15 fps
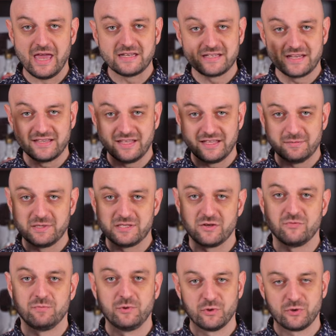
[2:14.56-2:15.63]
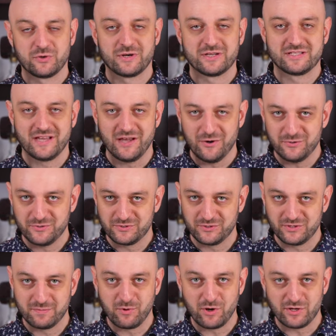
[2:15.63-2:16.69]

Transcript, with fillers: add a little bit of Blue Curaçao to the